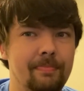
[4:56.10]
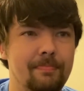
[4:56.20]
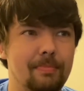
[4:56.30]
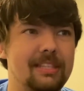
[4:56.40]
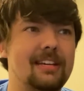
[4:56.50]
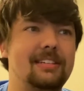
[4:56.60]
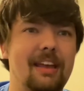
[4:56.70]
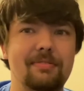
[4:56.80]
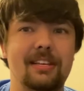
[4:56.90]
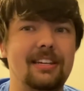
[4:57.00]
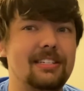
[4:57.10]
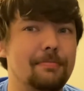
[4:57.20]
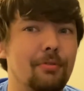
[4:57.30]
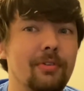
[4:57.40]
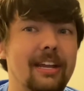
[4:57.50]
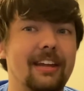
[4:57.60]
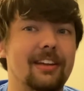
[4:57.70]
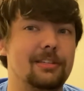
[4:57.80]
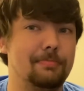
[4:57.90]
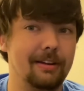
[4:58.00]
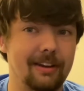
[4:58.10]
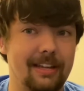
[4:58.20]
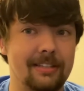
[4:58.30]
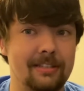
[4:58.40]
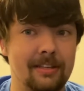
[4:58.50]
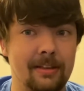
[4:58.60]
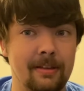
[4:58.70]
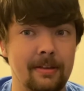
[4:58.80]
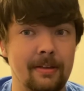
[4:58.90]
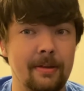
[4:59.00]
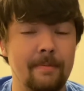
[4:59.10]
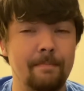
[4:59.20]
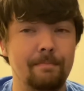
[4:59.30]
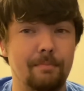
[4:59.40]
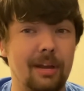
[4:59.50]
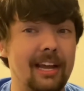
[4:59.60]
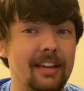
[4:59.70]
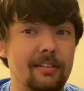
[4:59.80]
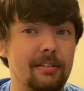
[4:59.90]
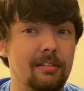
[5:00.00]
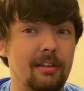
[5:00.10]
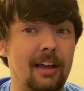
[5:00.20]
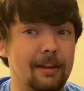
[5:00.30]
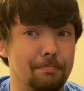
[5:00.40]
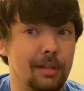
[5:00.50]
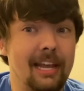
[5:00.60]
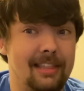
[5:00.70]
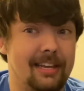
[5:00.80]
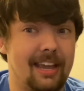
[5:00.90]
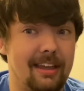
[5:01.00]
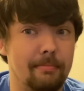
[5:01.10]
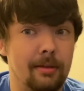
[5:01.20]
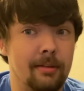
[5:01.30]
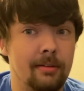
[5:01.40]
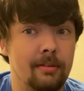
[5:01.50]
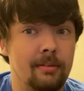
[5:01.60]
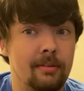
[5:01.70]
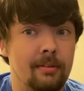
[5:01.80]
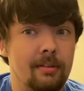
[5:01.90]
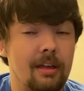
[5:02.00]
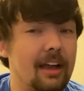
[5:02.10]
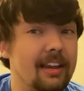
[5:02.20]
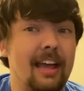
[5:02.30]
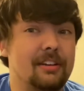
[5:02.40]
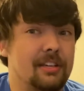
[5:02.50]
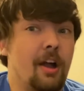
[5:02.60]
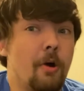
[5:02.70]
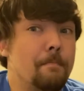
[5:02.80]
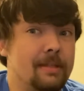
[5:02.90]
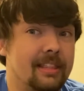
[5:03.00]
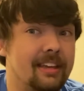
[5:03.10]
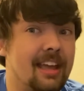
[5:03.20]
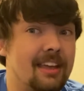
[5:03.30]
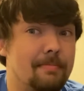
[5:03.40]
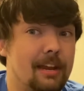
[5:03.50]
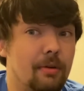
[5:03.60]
But it was a disappointing experience. But I could I could play the game. I could actually open the game and it